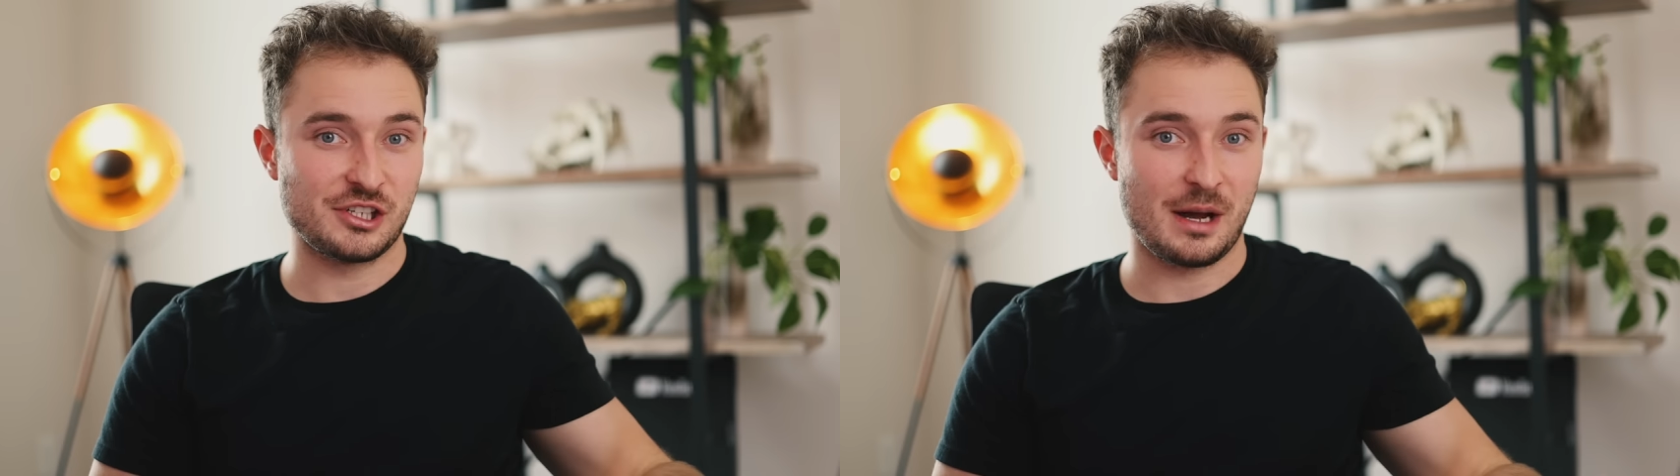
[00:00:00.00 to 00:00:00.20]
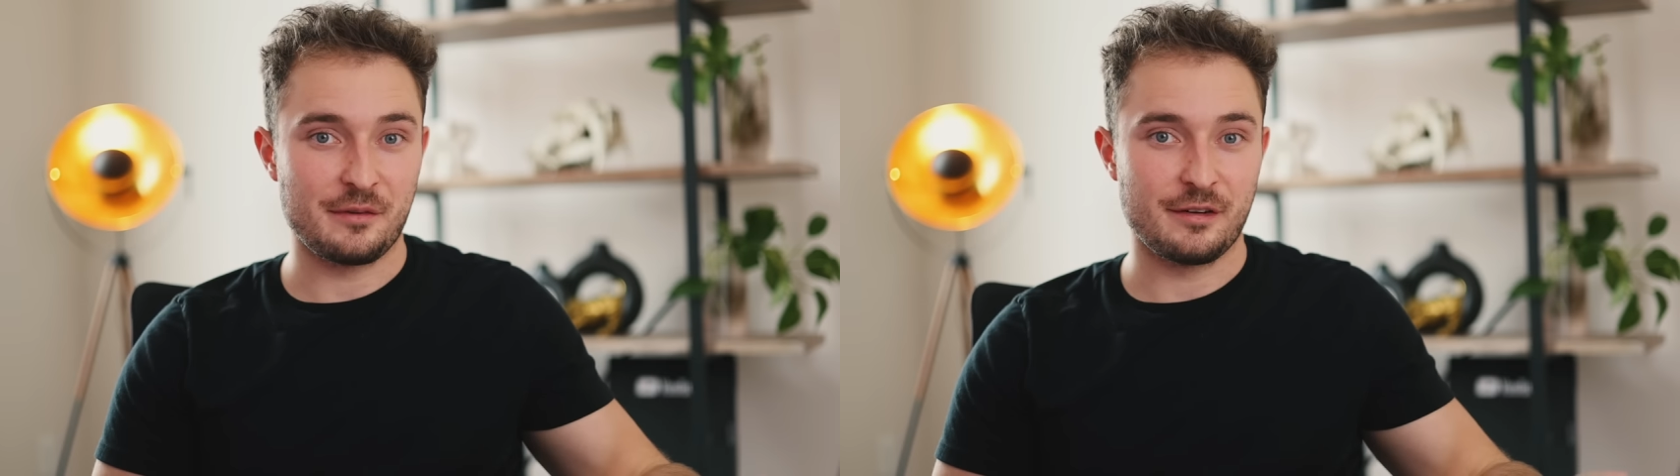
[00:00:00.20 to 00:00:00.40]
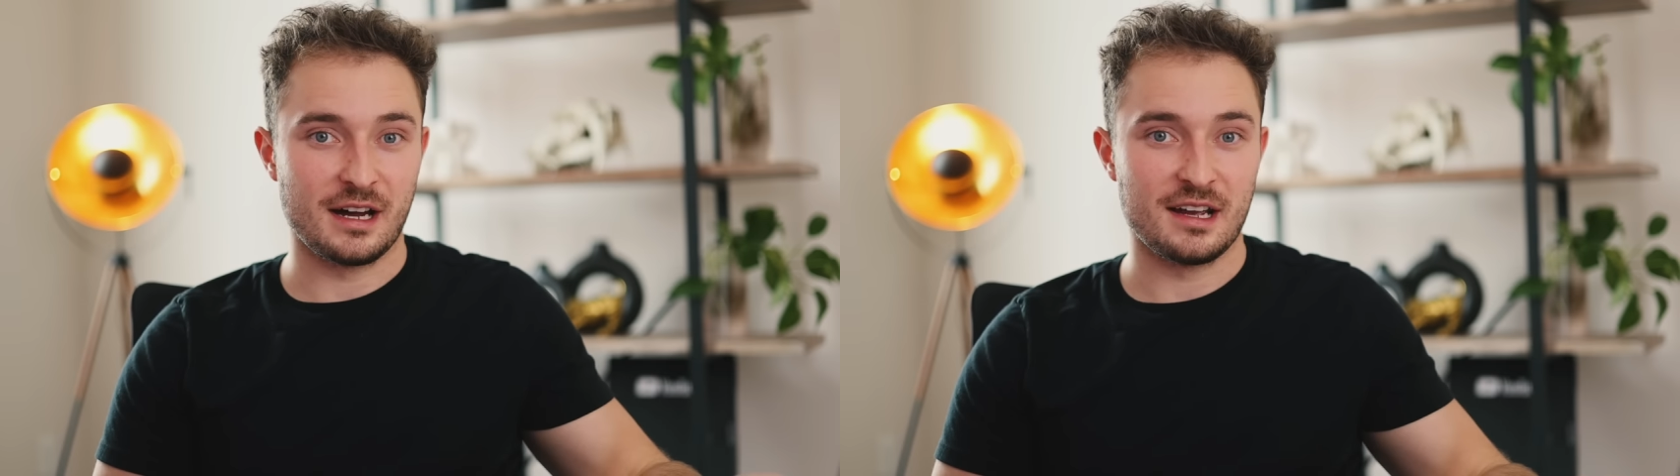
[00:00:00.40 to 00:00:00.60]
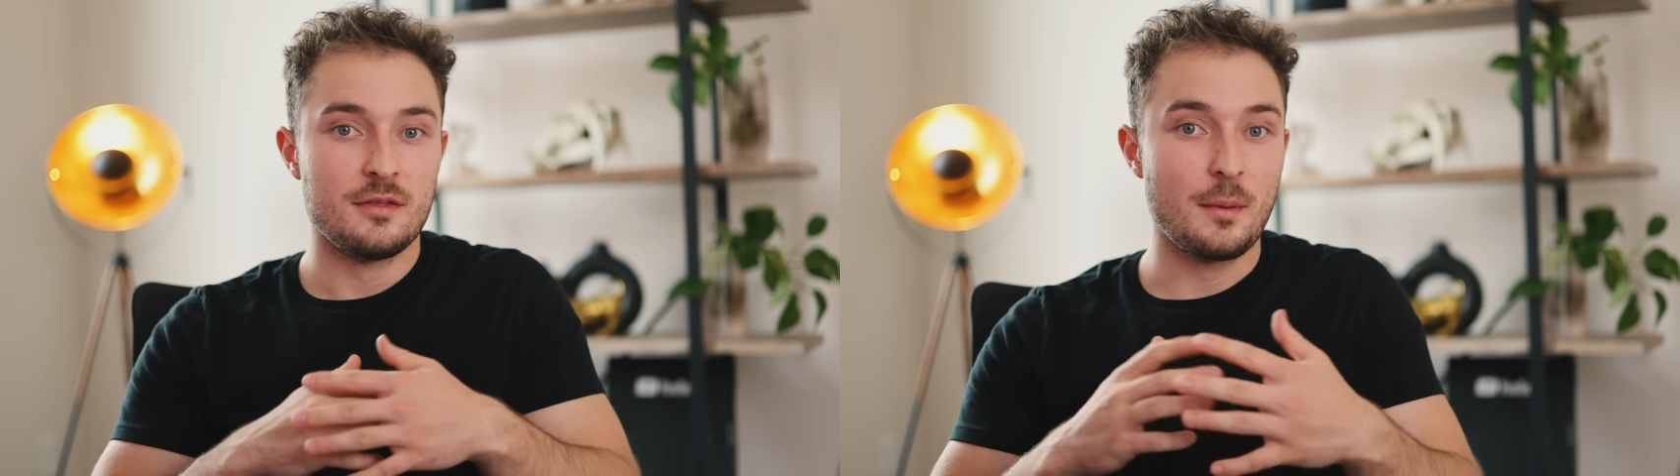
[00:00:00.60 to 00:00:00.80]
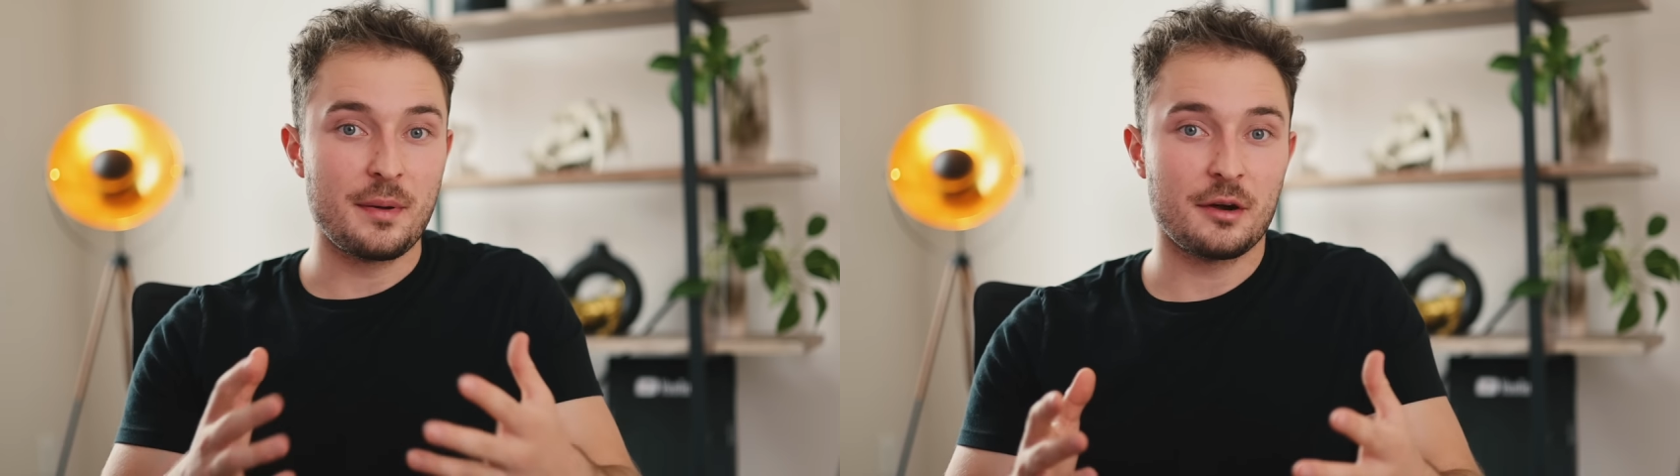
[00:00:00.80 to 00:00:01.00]
Shopify.
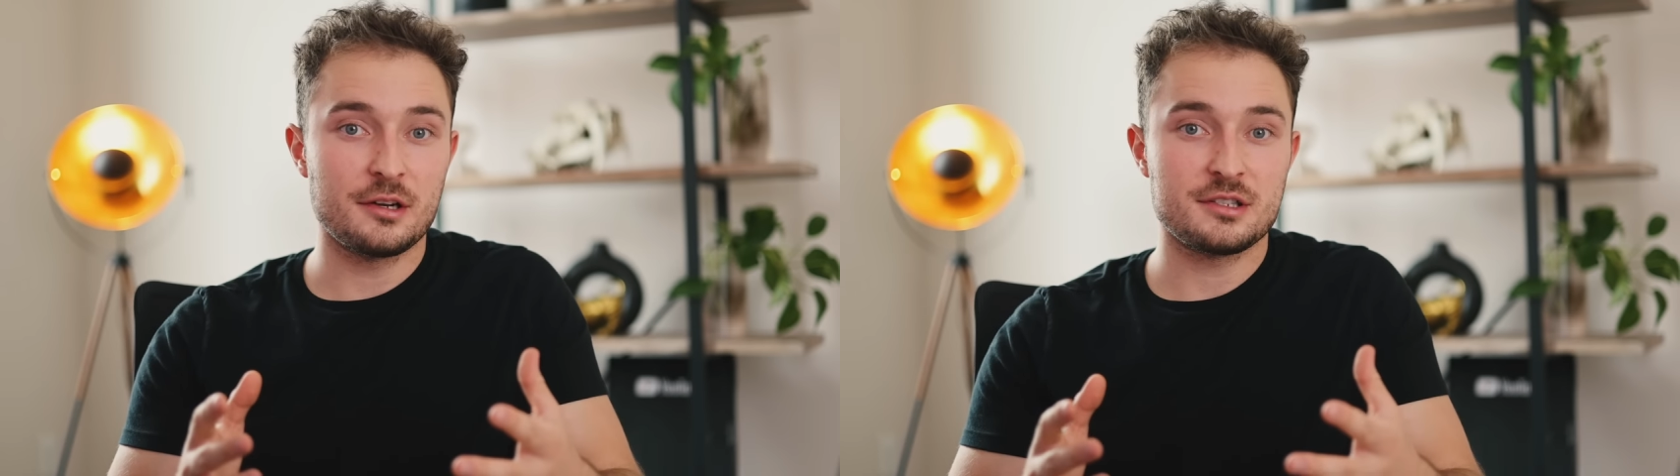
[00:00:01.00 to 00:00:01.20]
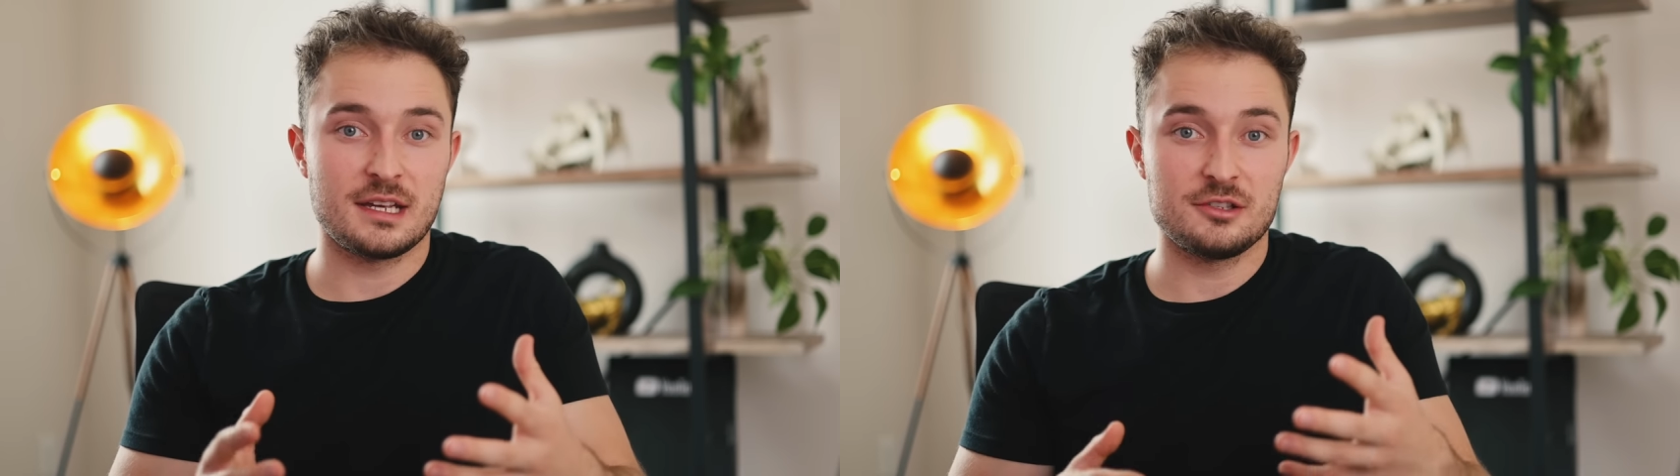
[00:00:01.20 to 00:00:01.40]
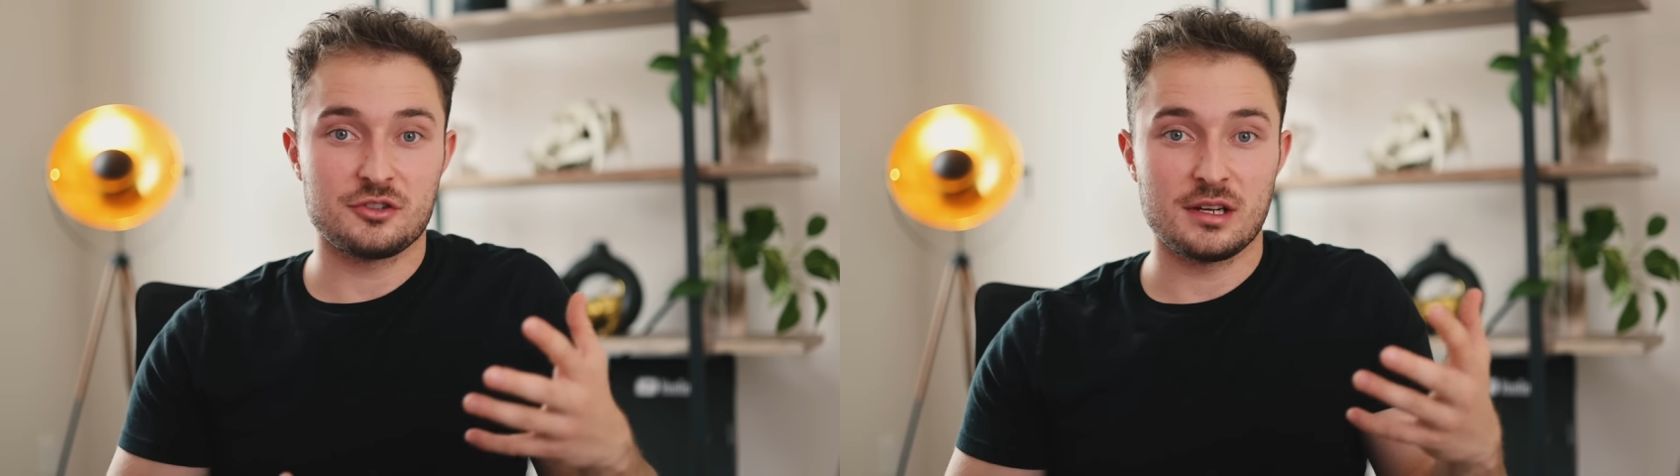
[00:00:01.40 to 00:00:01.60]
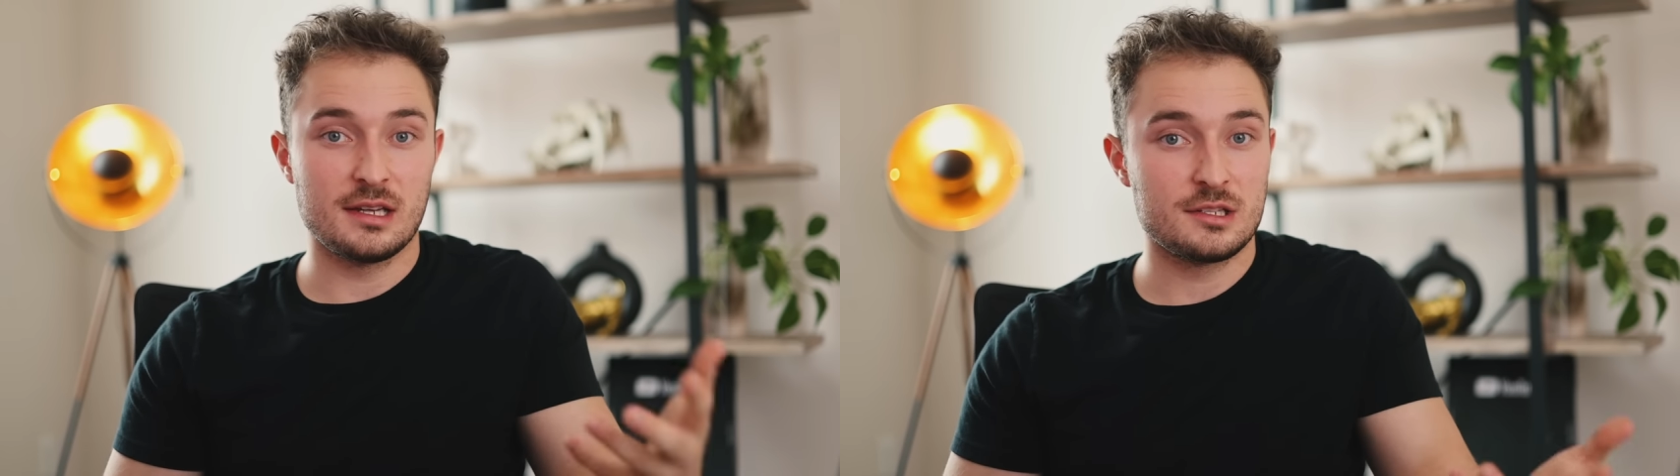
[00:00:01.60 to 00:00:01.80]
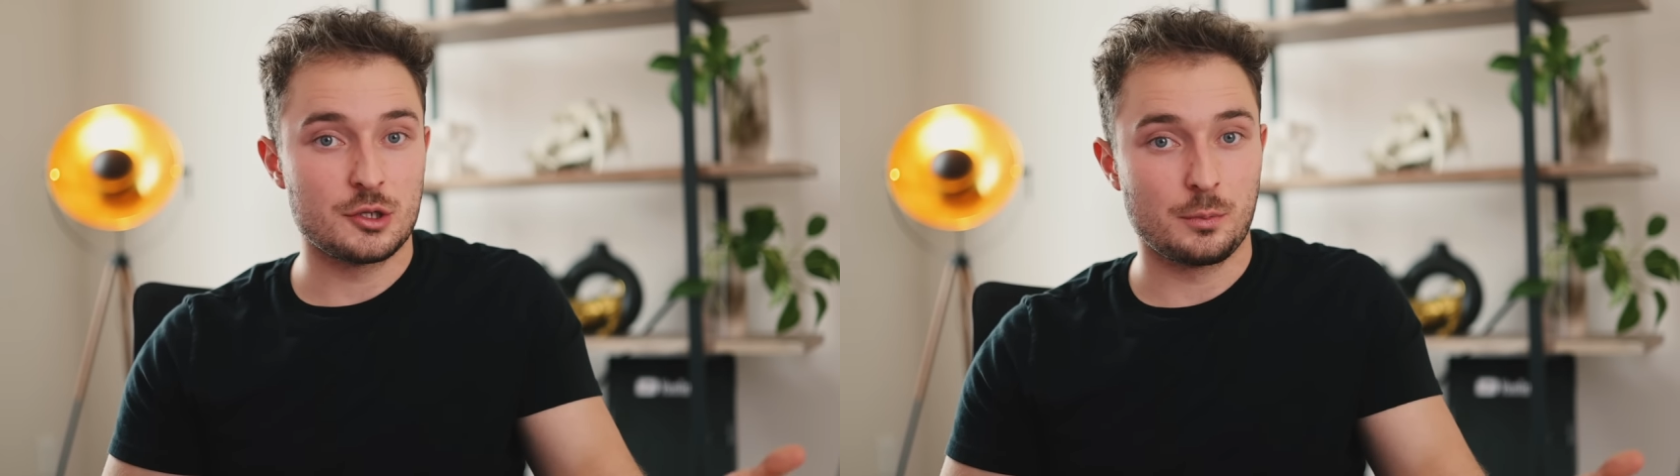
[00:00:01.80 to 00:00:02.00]
The barrier to entry
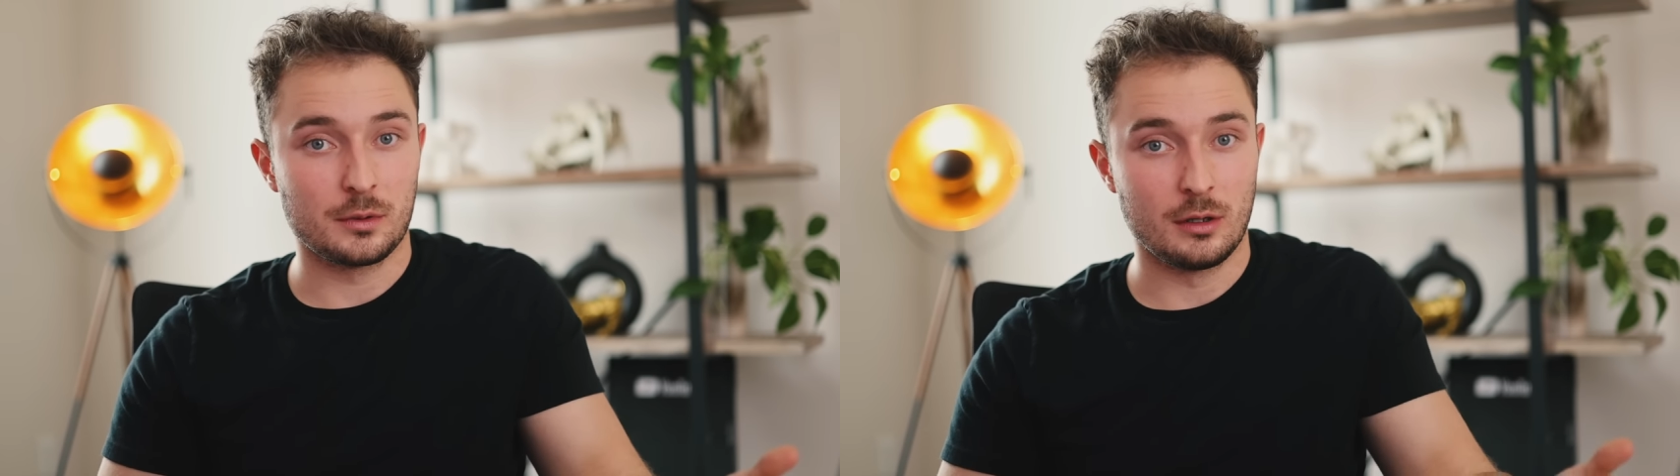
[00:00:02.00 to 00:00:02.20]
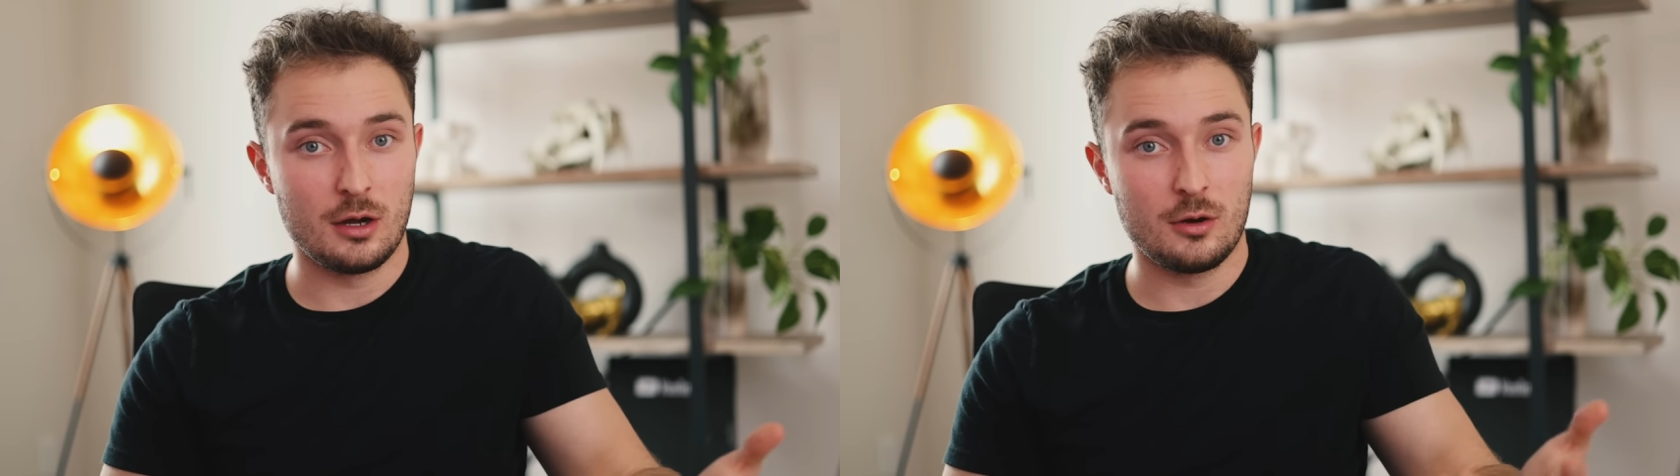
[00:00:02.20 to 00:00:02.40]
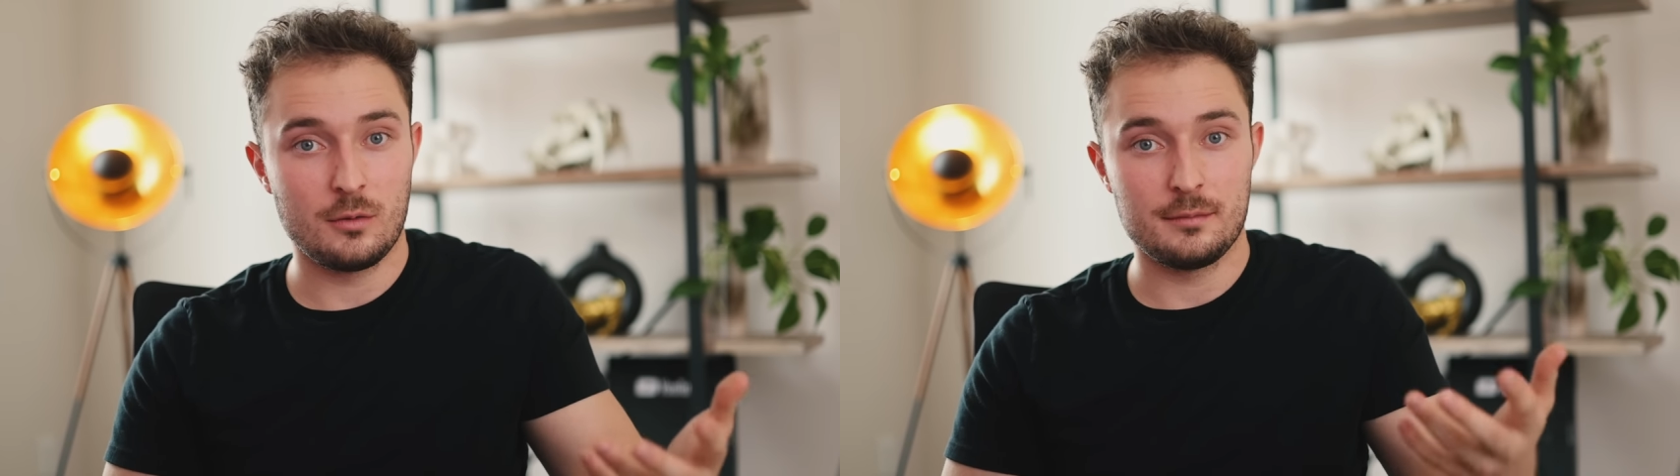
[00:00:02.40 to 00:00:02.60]
is super low,